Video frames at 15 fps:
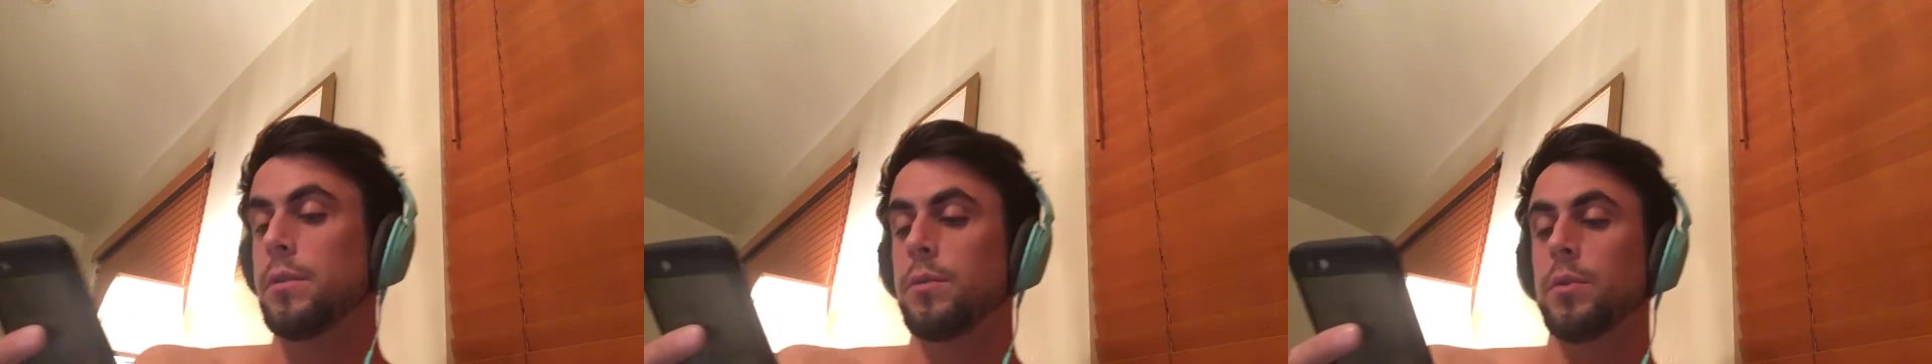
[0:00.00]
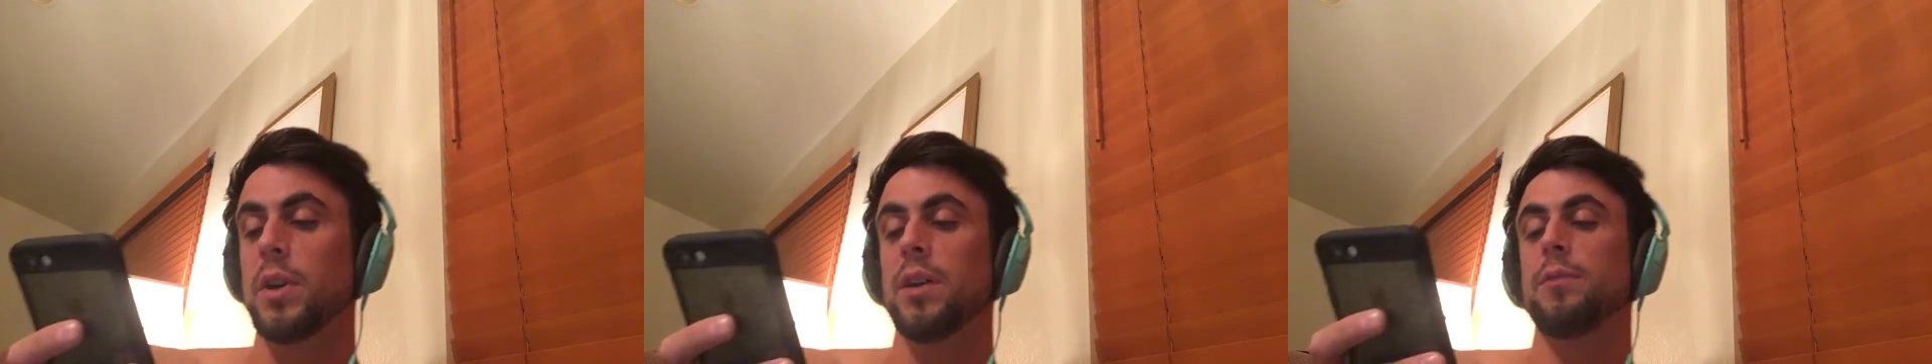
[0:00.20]

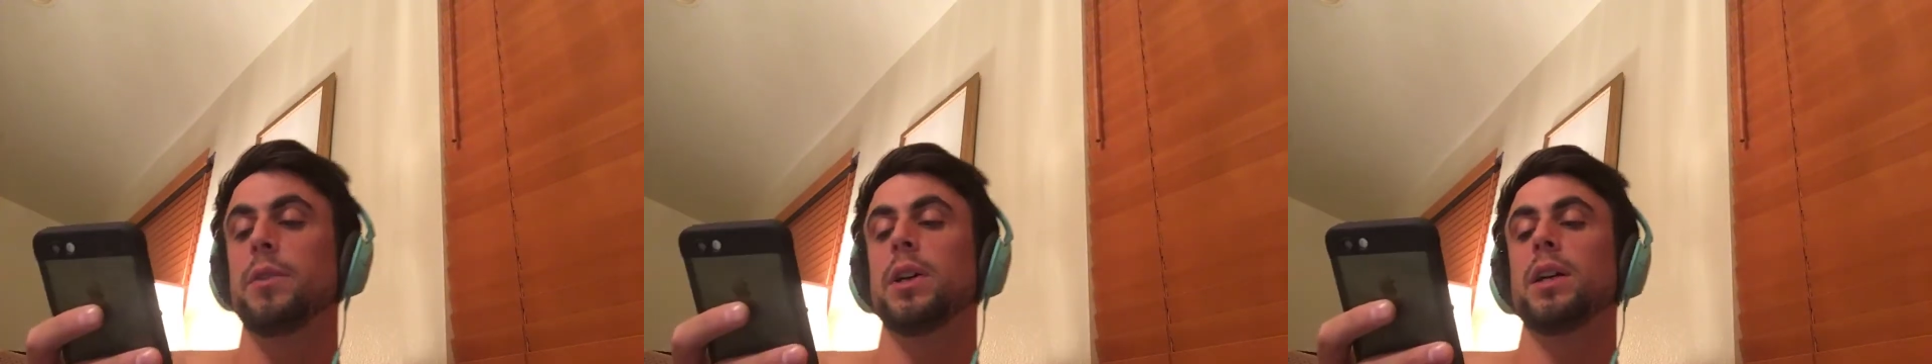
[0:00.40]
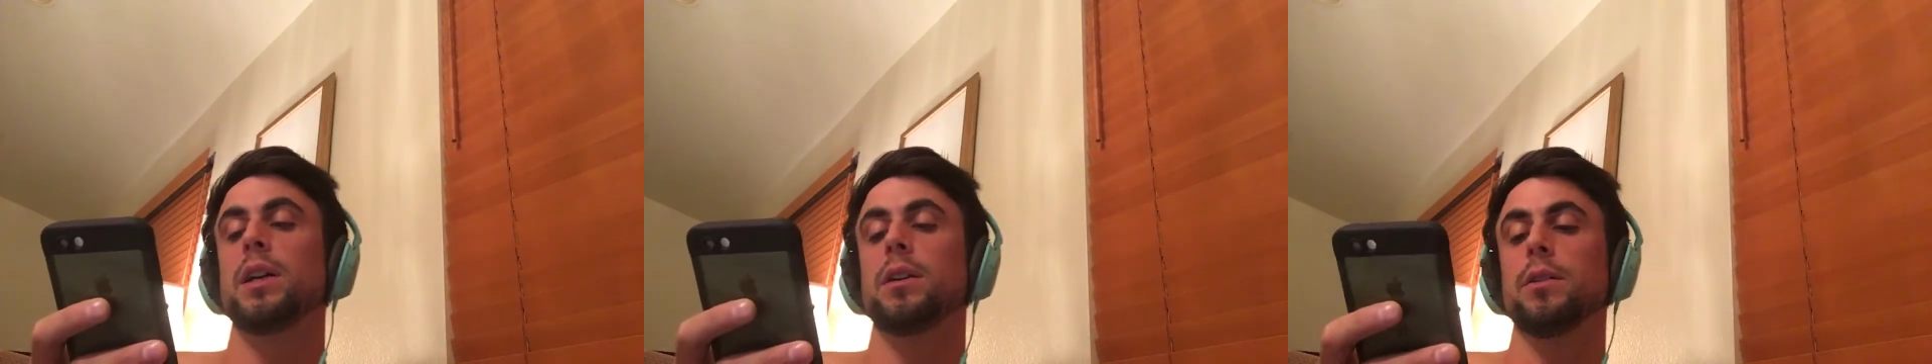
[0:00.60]

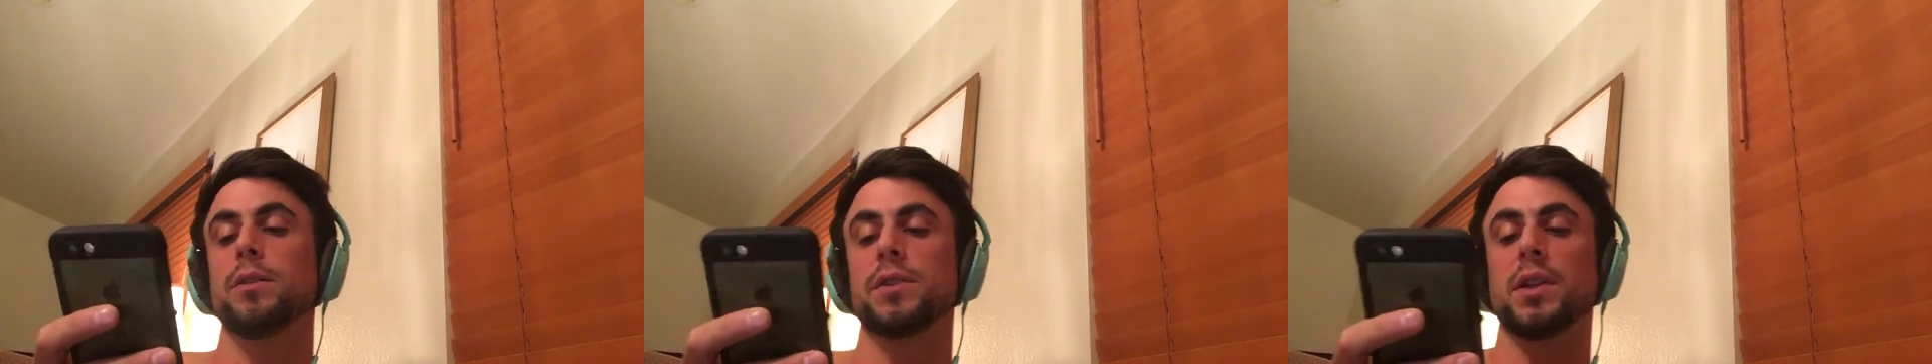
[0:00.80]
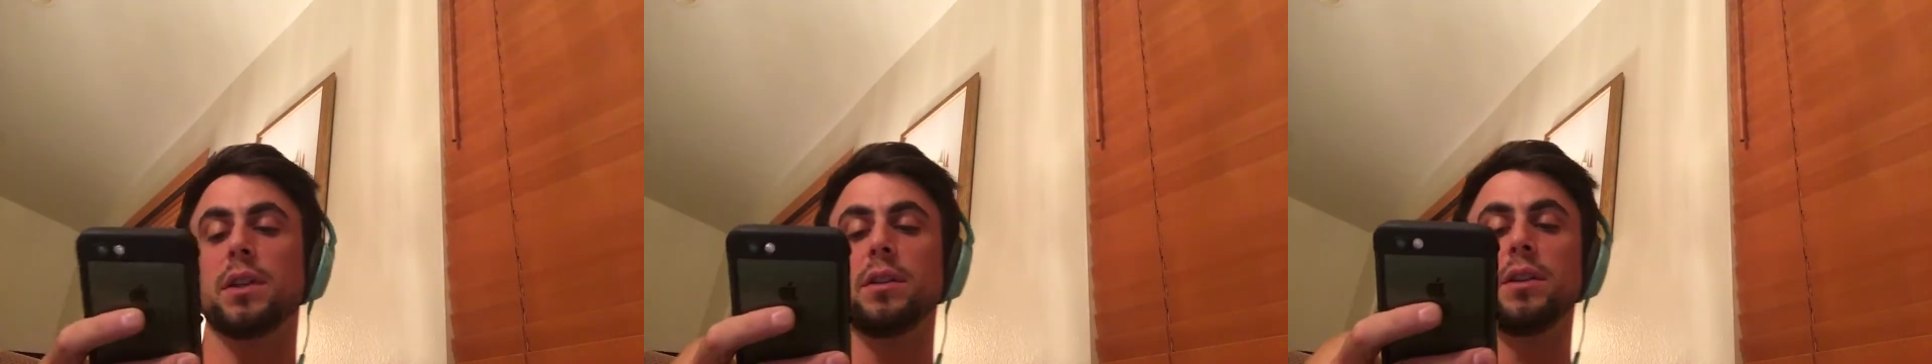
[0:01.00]
Raphael
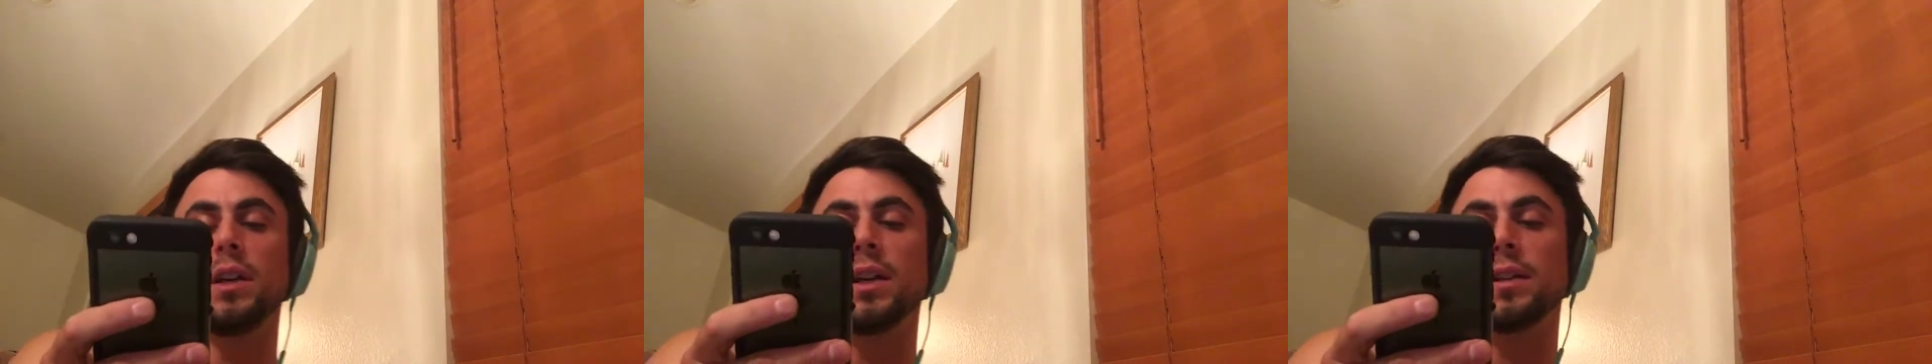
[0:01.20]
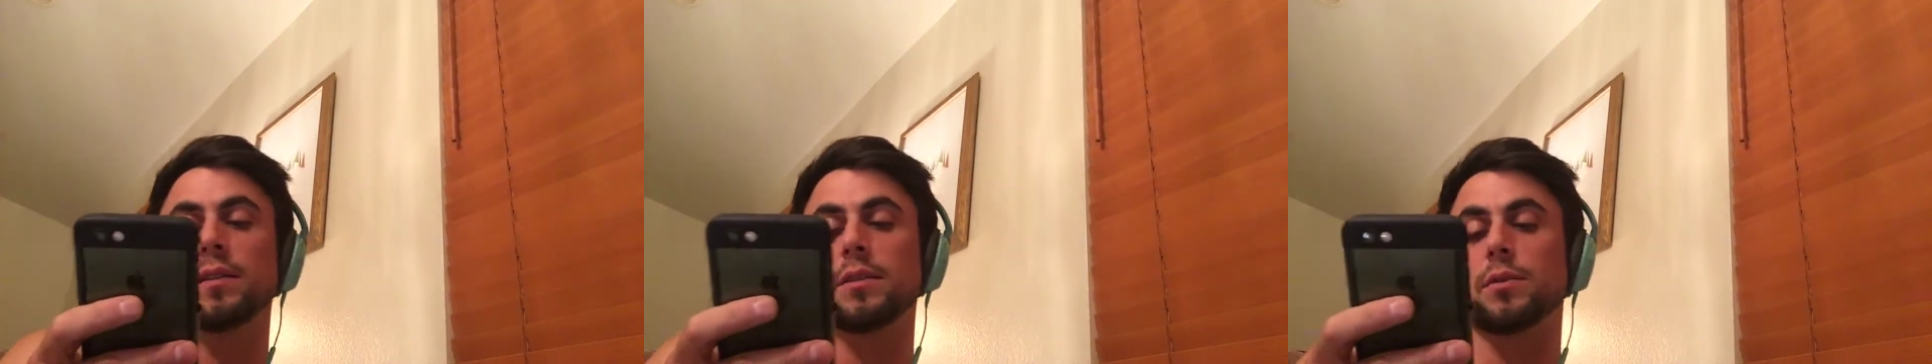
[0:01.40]
said
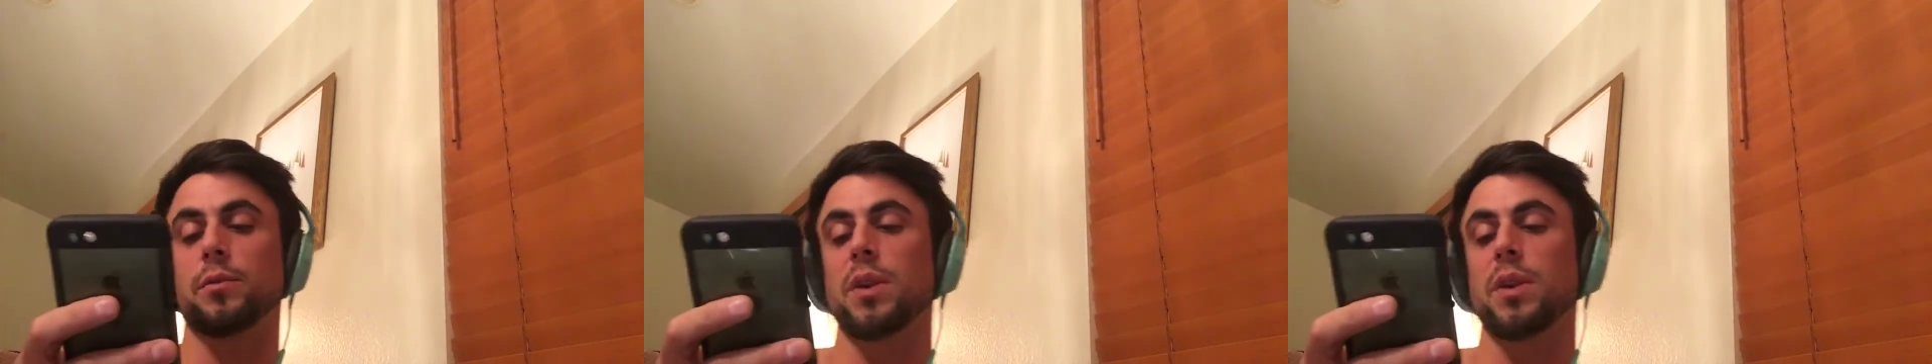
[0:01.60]
yes,